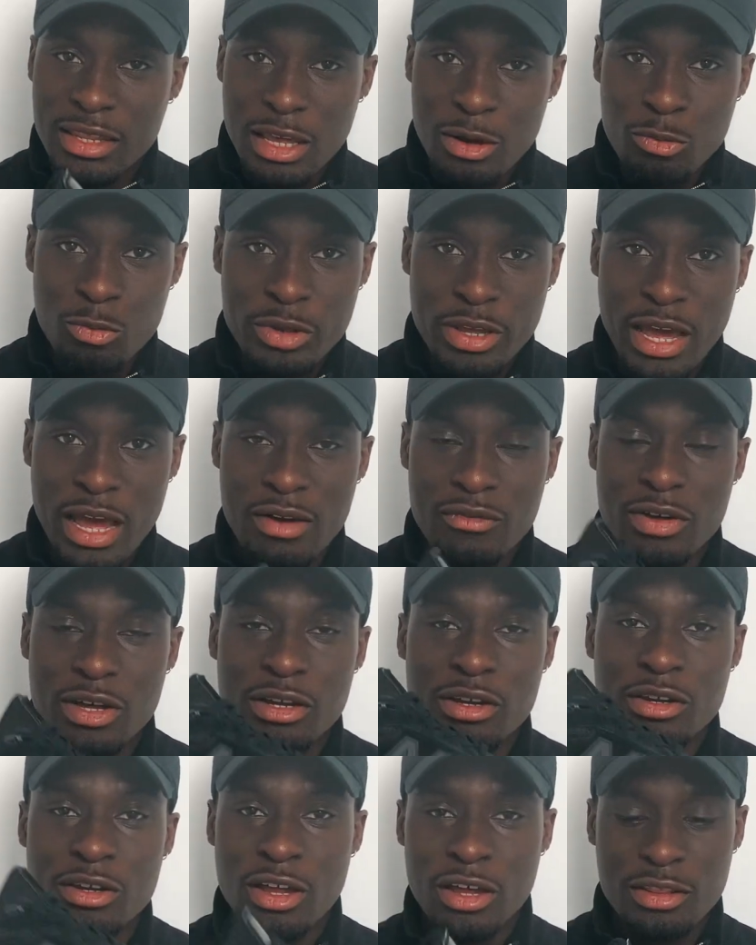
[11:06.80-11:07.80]
then we have
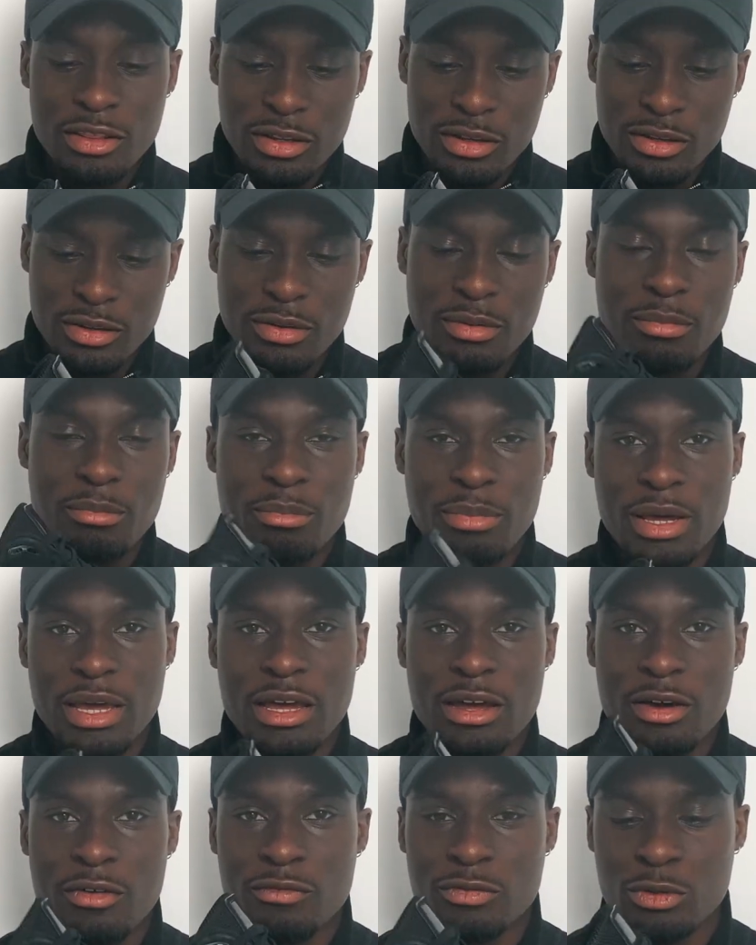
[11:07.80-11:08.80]
another
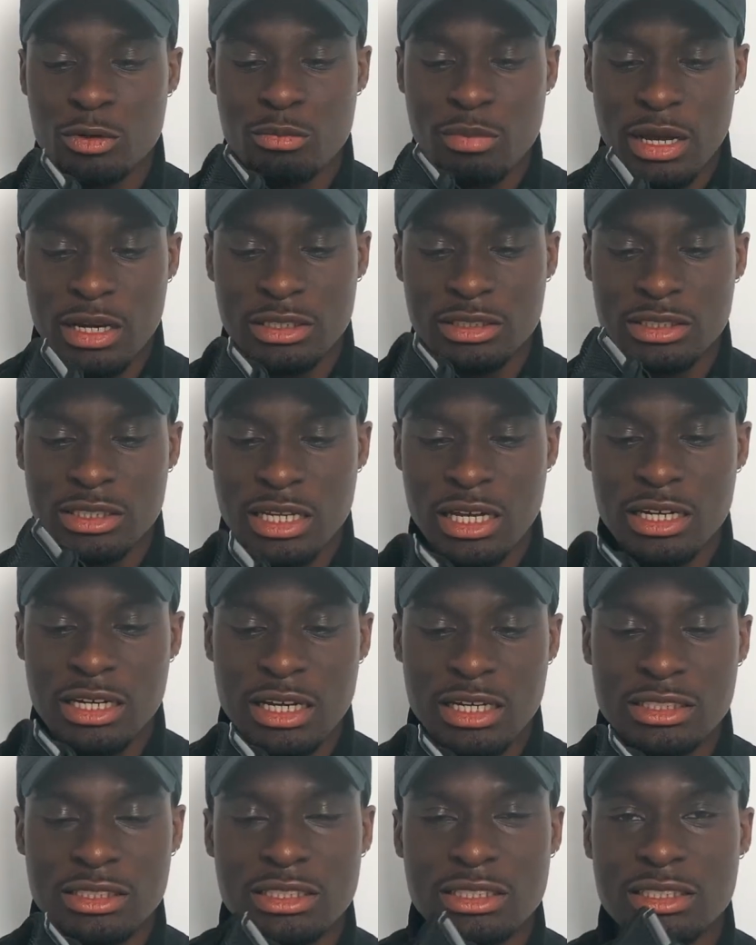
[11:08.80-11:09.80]
pair of New Balance
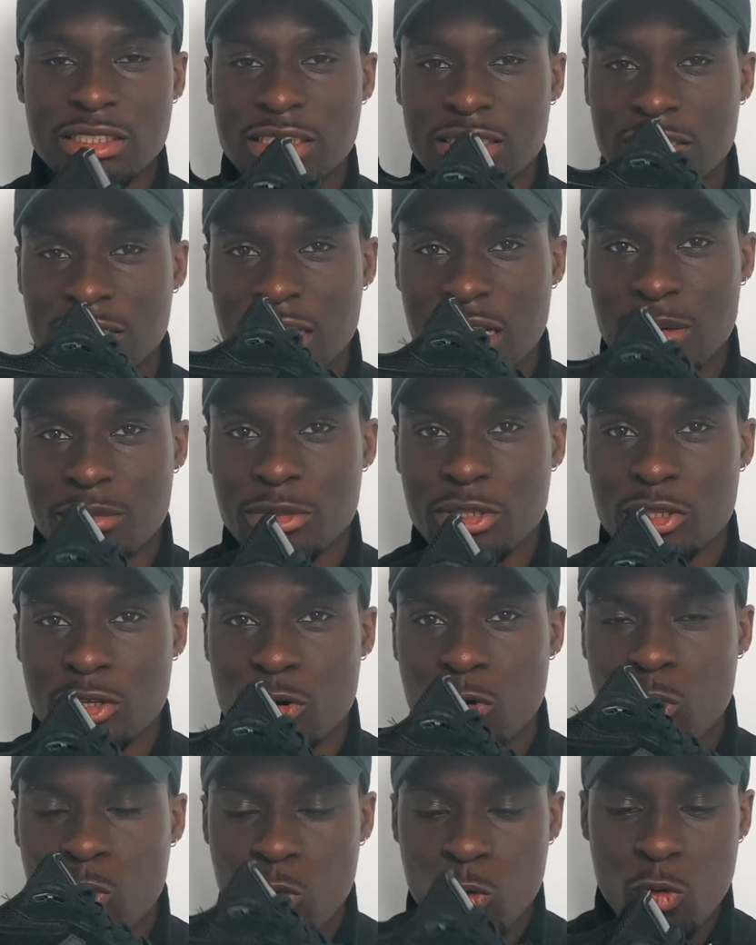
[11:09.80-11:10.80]
990s, this time in the
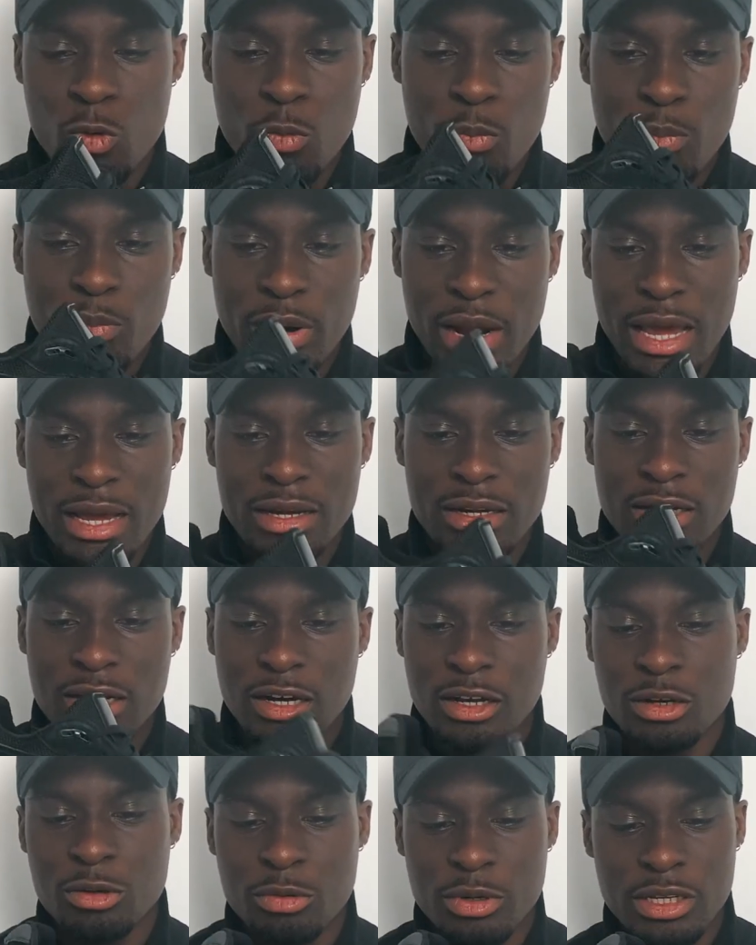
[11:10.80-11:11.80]
all black
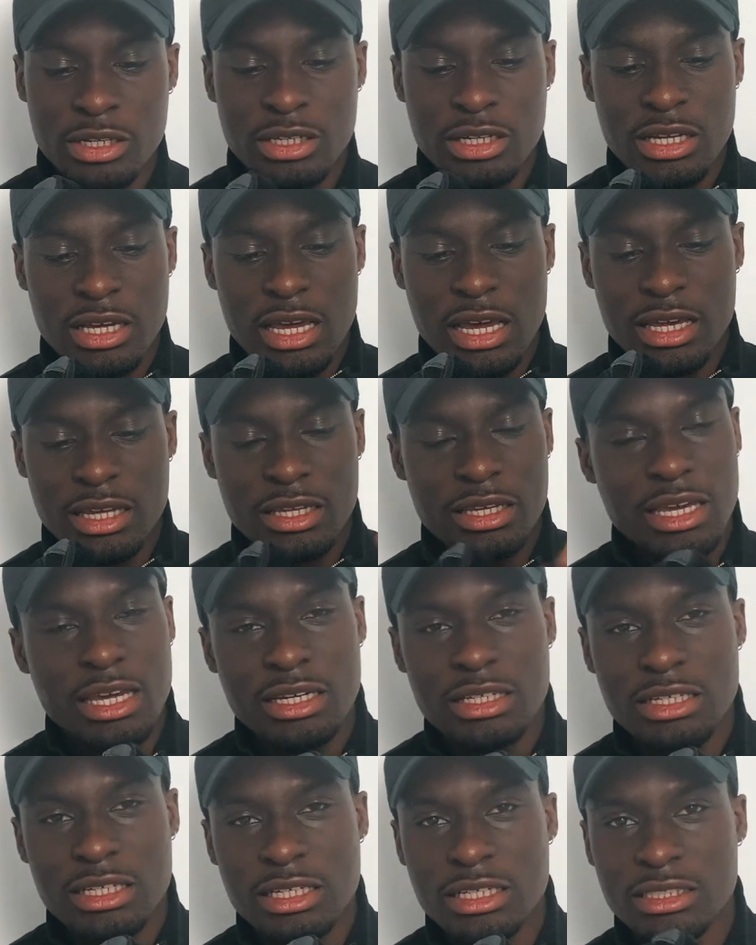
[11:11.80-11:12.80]
colorway,
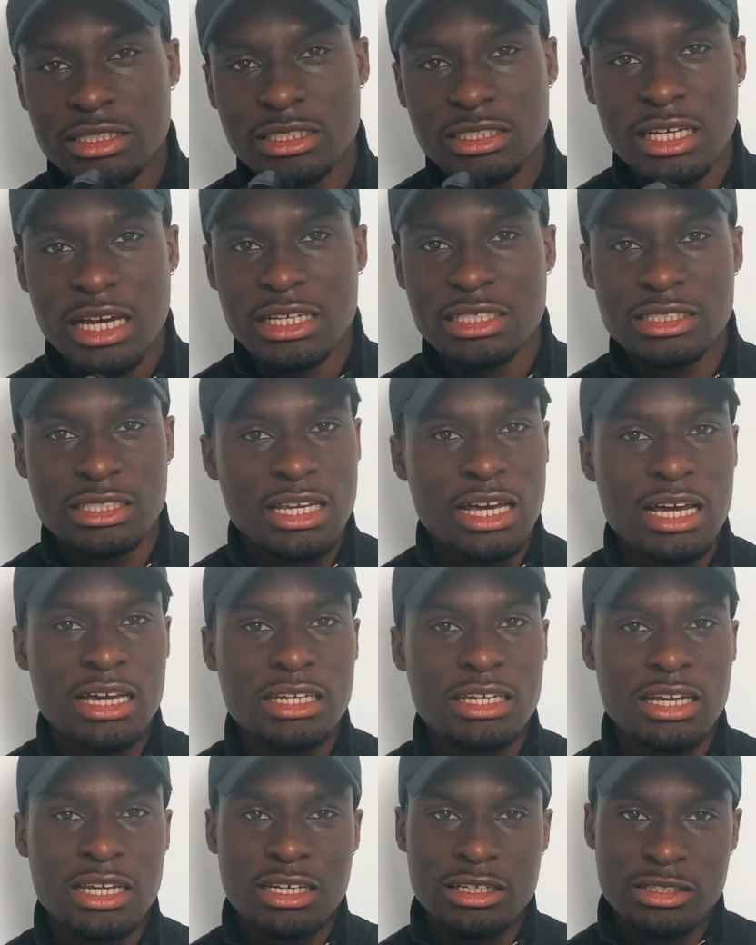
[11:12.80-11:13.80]
again in a size
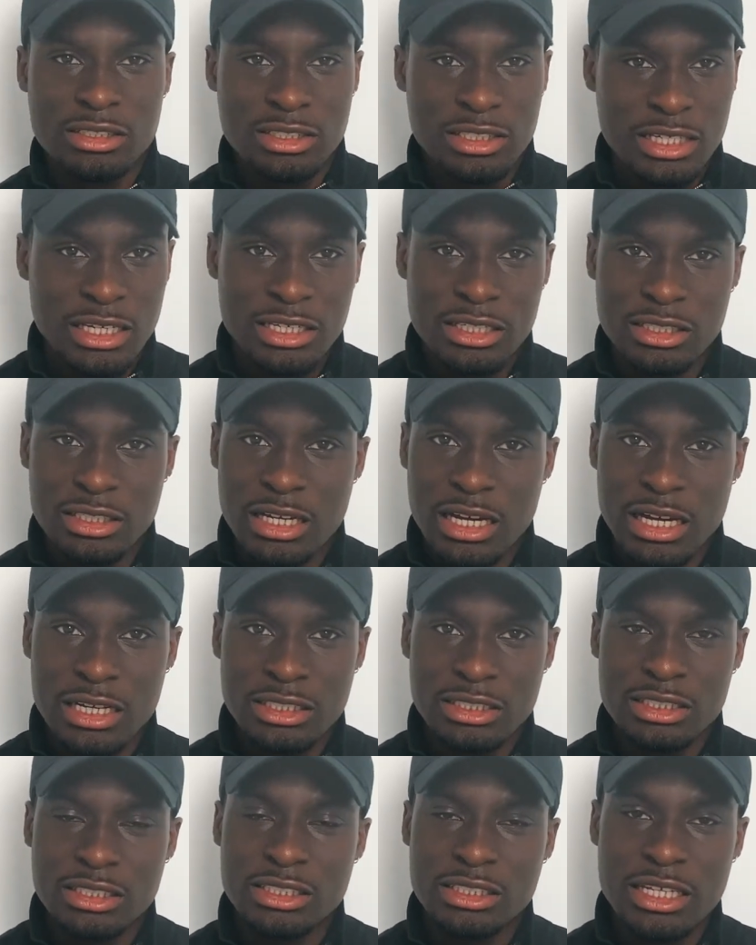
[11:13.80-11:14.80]
9. And I say,
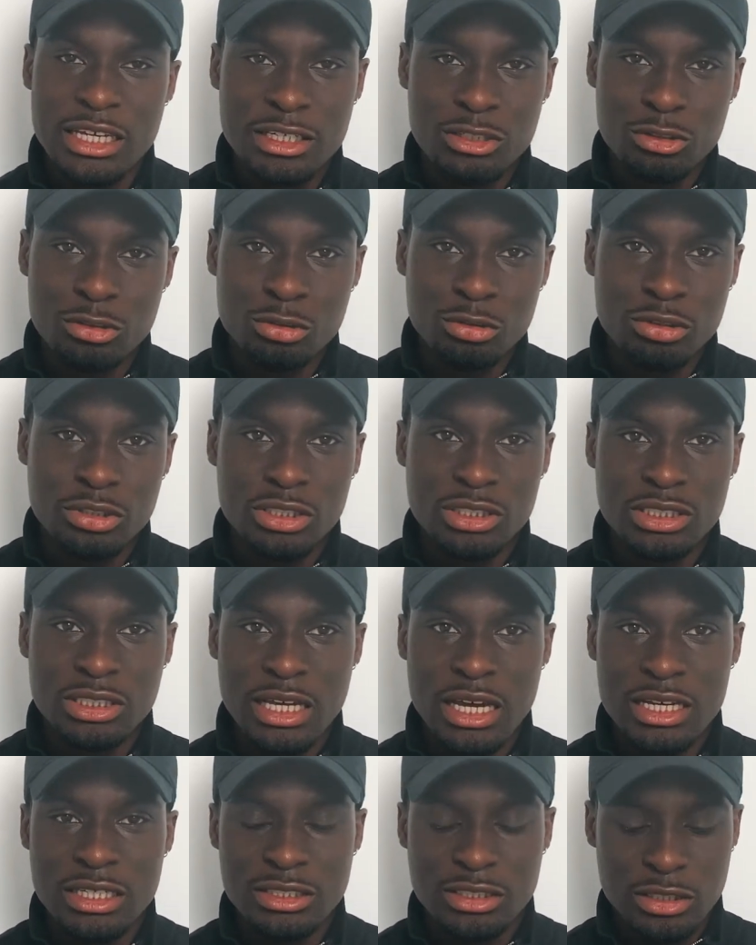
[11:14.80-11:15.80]
guys, stay true to
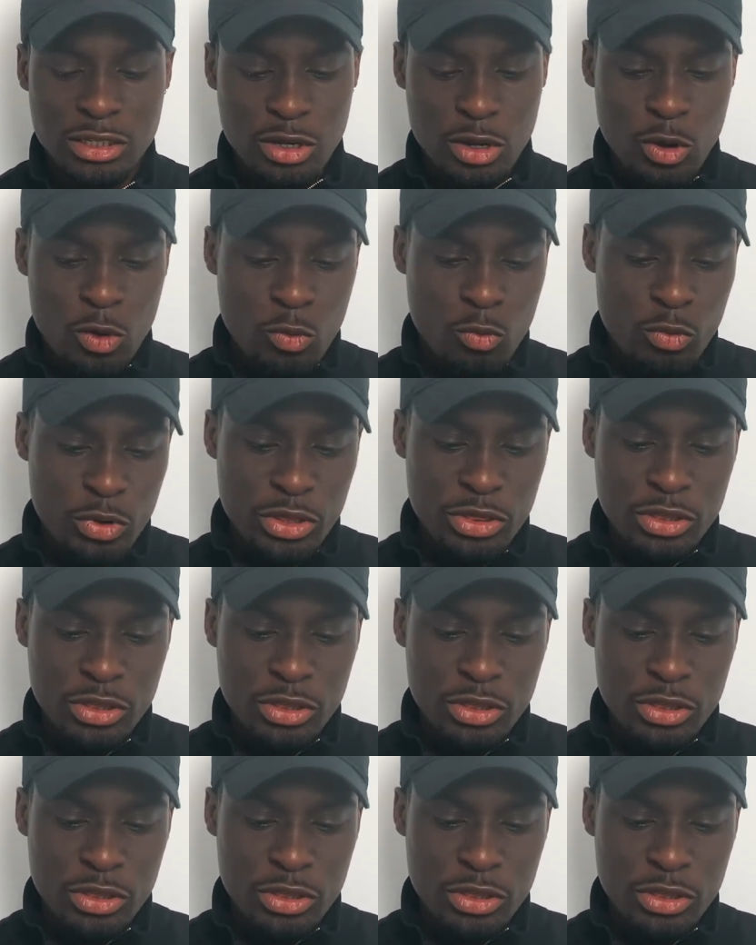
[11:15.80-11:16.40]
size with